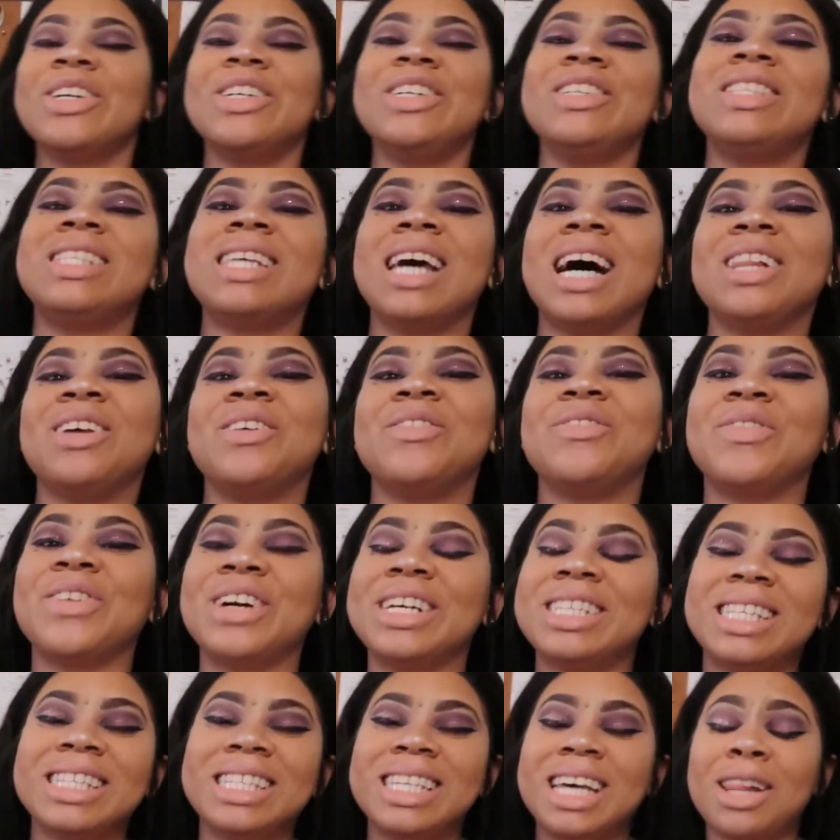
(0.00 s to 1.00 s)
you tell a
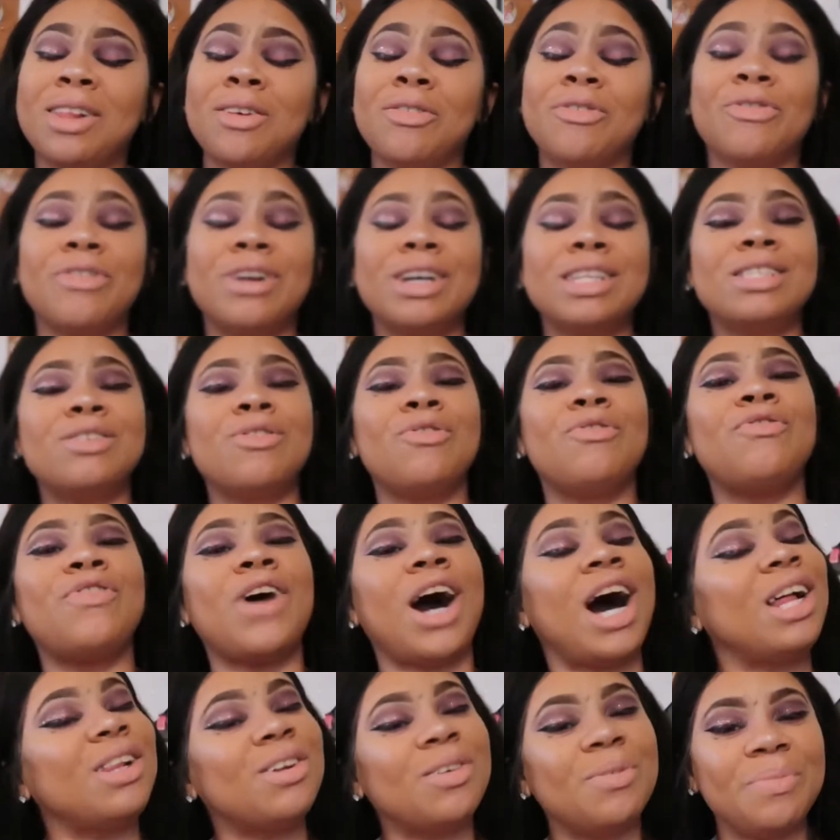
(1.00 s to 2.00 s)
friend to tell a friend to
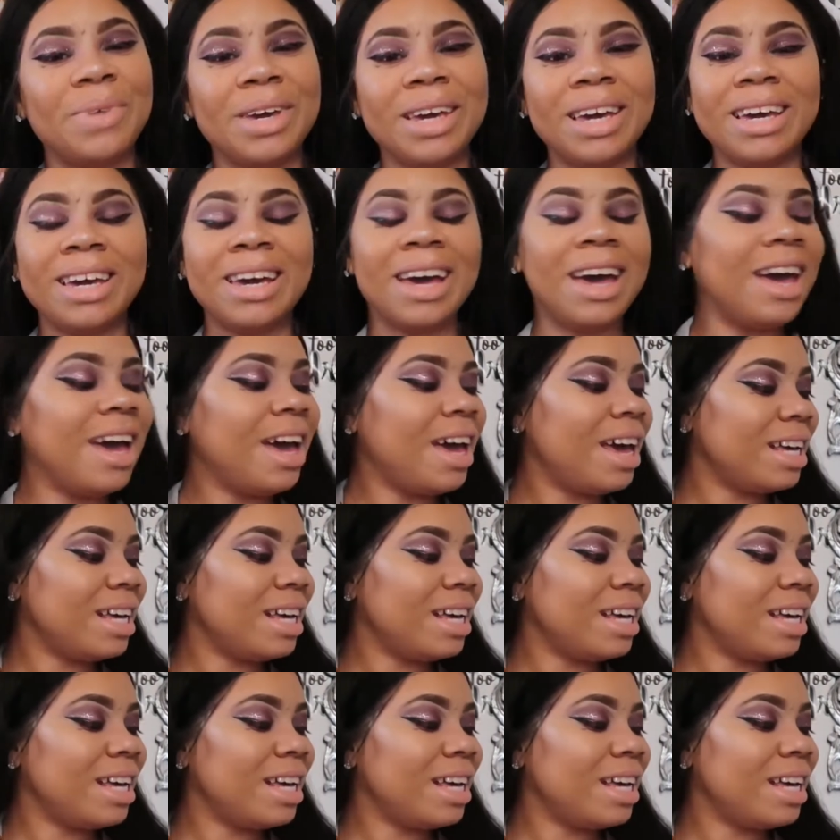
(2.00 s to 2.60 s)
follow me